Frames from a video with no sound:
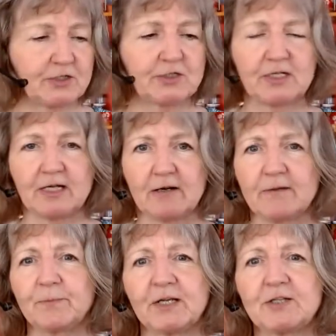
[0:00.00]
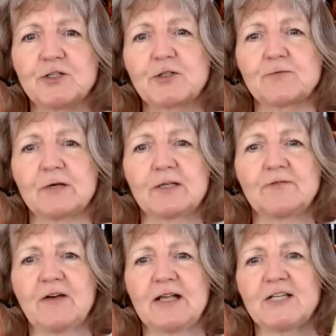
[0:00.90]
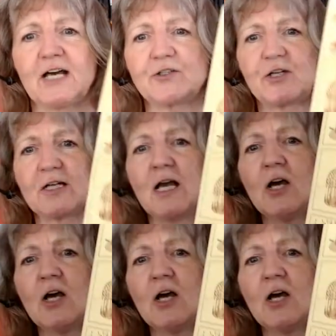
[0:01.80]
in here. It's just really fantastic.